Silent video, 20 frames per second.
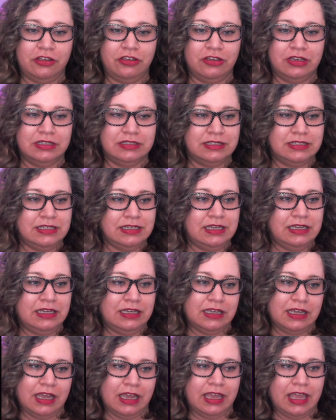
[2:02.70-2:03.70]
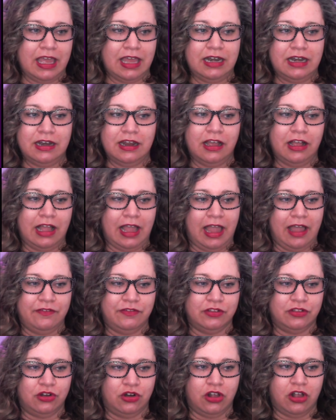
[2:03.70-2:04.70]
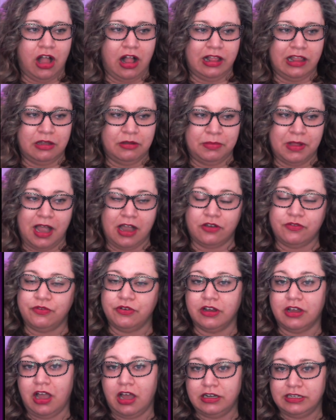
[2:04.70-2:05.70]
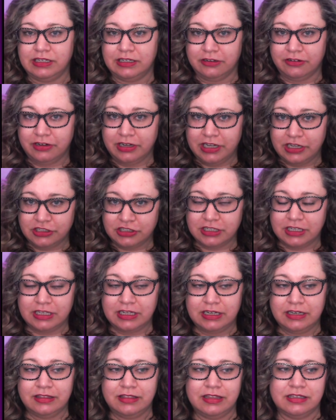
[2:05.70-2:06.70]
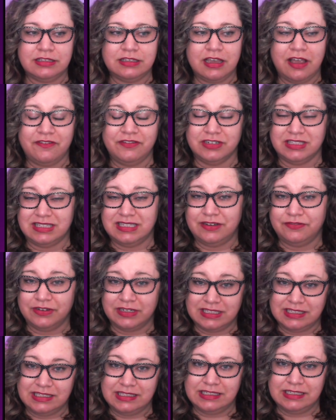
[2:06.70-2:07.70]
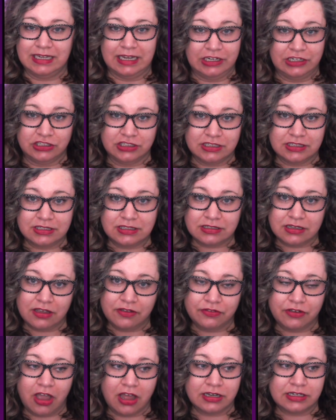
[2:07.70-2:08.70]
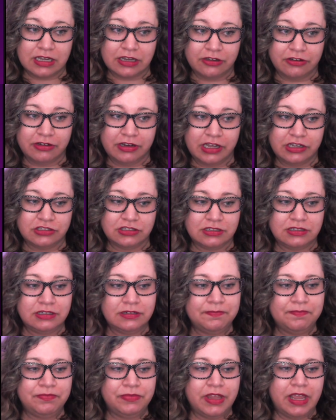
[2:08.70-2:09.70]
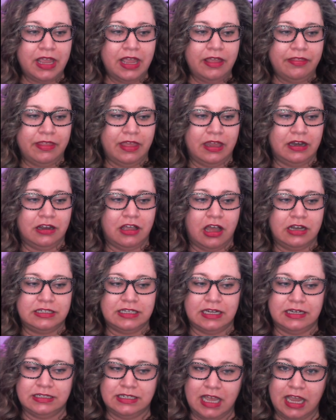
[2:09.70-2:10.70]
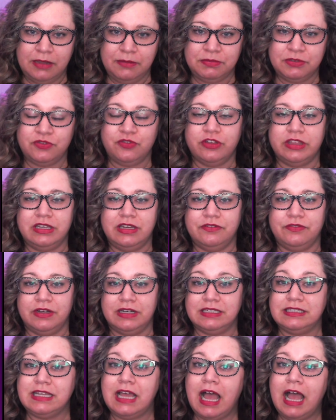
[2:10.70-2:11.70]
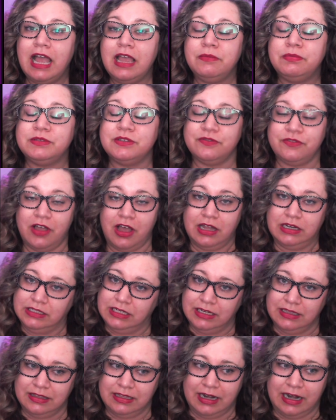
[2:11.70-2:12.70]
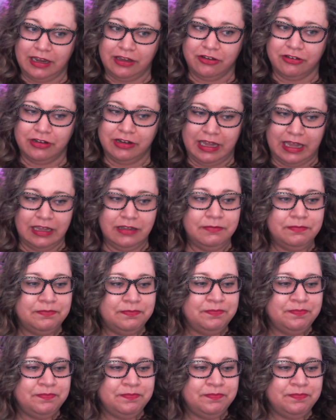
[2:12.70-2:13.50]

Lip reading: you can see, again, I have a little callout block for content creation. This covers the different stages of content creation. Then content types for the different types of content that I create.